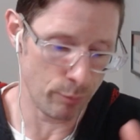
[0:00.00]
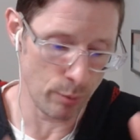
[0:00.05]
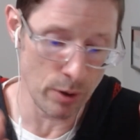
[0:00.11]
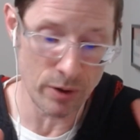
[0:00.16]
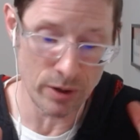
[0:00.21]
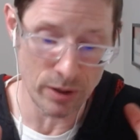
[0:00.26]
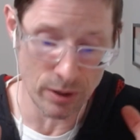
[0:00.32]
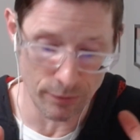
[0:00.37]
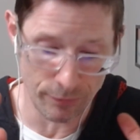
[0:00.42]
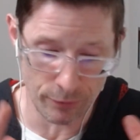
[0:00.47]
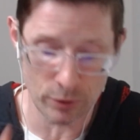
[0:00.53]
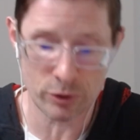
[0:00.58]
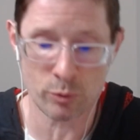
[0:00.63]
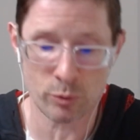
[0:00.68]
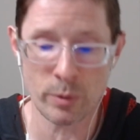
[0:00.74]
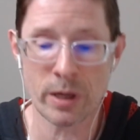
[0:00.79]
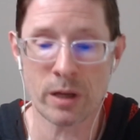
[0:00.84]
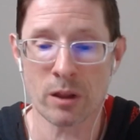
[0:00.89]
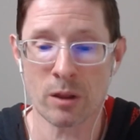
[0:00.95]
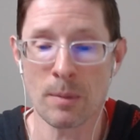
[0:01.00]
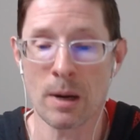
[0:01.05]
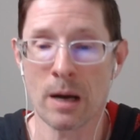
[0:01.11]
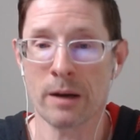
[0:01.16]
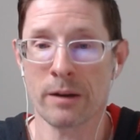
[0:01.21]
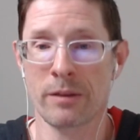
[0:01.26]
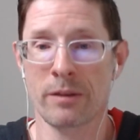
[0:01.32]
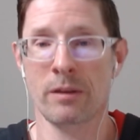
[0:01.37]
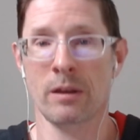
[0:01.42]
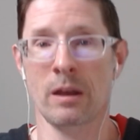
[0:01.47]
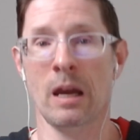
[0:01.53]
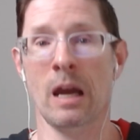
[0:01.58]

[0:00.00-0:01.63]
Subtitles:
we're in the first week of the month